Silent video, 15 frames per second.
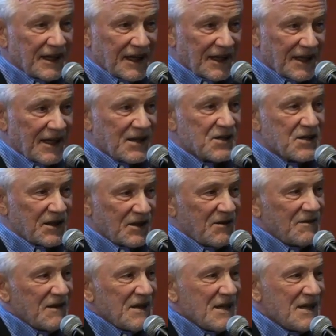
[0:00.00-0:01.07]
in the election
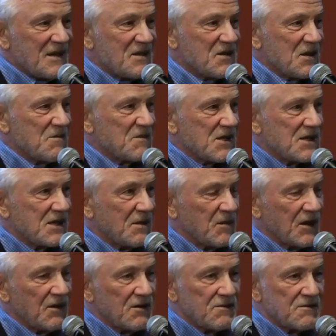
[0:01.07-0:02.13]
in terms of some
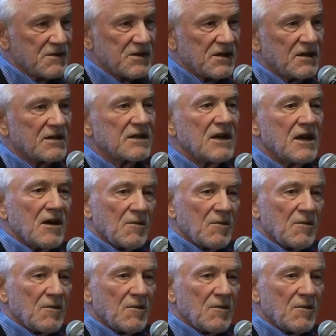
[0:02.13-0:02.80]
of those results,